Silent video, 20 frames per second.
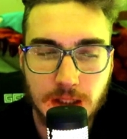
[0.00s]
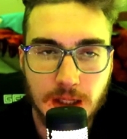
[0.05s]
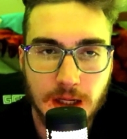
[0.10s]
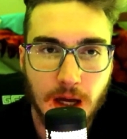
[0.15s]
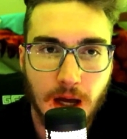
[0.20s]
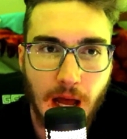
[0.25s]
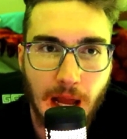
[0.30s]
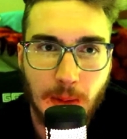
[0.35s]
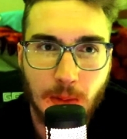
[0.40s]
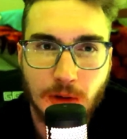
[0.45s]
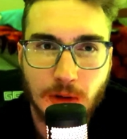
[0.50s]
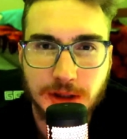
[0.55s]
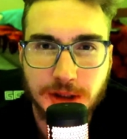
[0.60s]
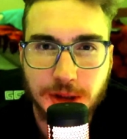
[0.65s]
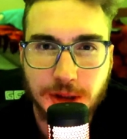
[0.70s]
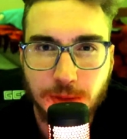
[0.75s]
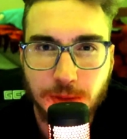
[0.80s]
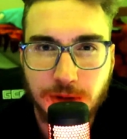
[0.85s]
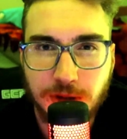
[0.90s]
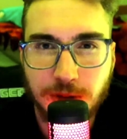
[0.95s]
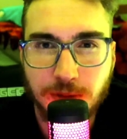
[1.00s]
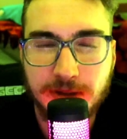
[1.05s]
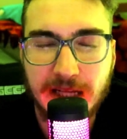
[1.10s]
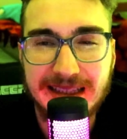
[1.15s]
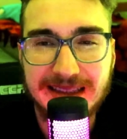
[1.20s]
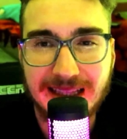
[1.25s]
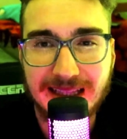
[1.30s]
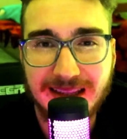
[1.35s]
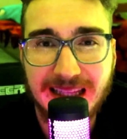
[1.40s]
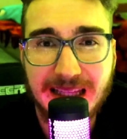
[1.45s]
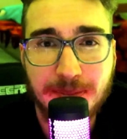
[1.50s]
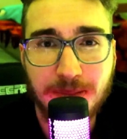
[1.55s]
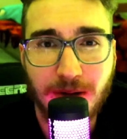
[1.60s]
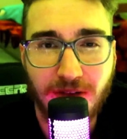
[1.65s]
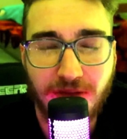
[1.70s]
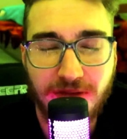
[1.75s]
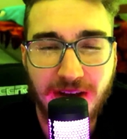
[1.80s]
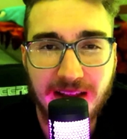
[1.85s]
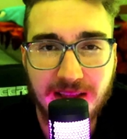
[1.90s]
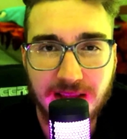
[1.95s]
I want you to take the leap of
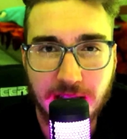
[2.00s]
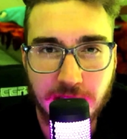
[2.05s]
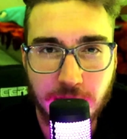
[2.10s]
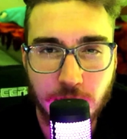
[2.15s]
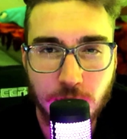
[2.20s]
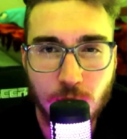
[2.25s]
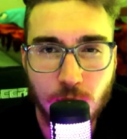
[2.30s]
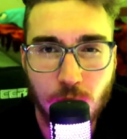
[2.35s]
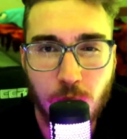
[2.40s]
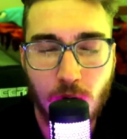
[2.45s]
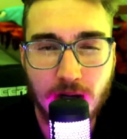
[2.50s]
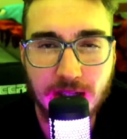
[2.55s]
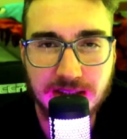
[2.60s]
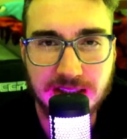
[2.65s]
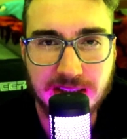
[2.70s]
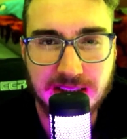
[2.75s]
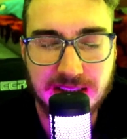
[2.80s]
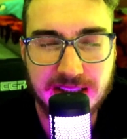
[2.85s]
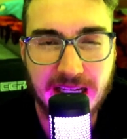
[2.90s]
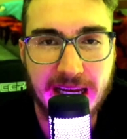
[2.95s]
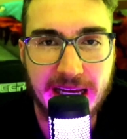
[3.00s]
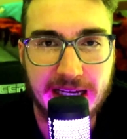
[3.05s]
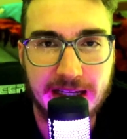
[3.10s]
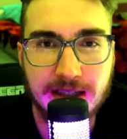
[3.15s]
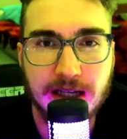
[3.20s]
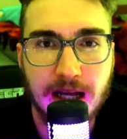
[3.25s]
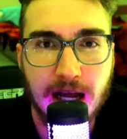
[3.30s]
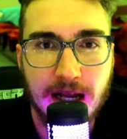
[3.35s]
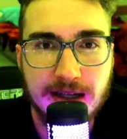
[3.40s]
faith that you want to take,